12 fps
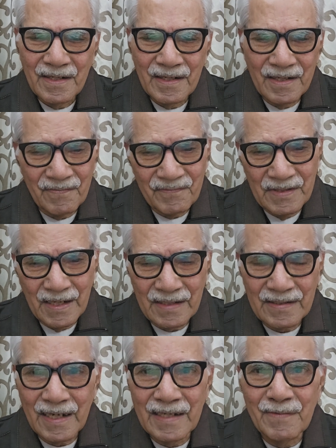if they are
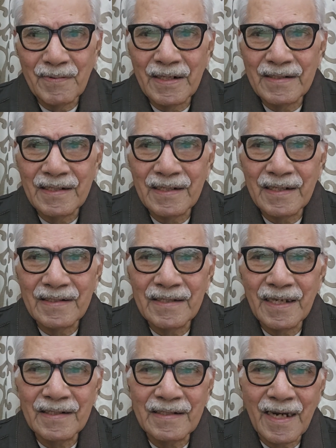calibrated and they
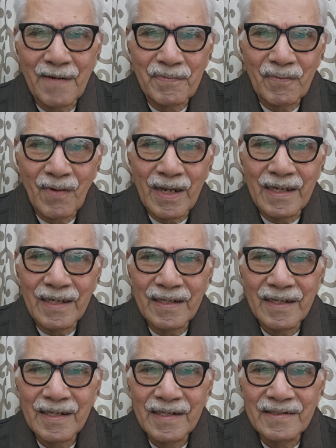are kept well,
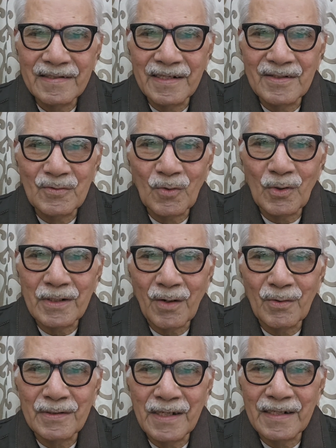there is no
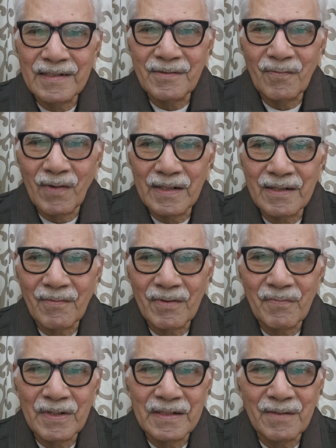doubt that whatever
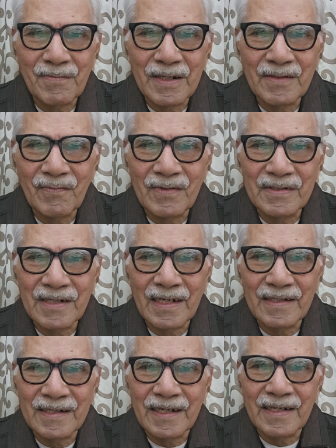measurements we shall
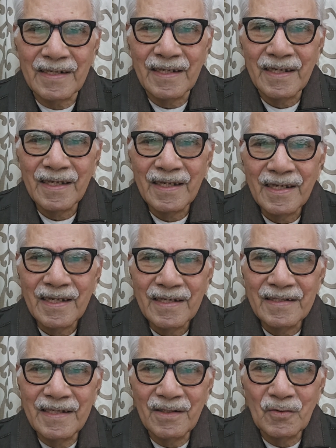take,
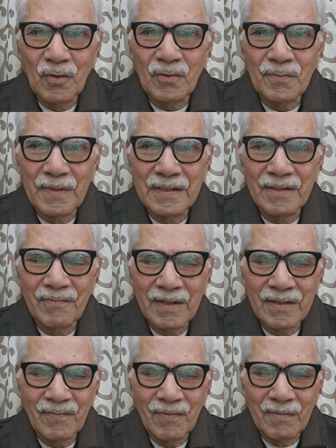those
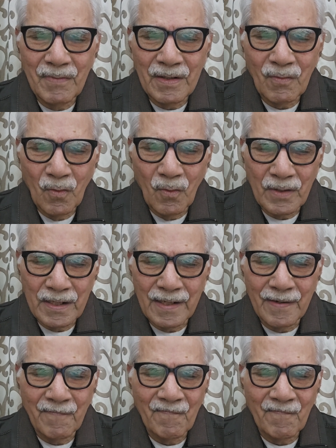measurements will be okay.